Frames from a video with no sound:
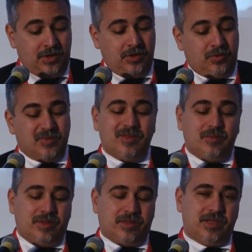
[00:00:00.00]
You know,
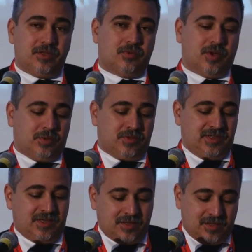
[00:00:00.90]
when we think to
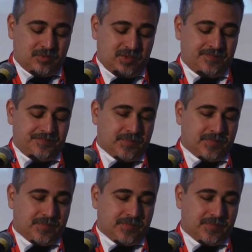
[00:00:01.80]
IoT, I think we,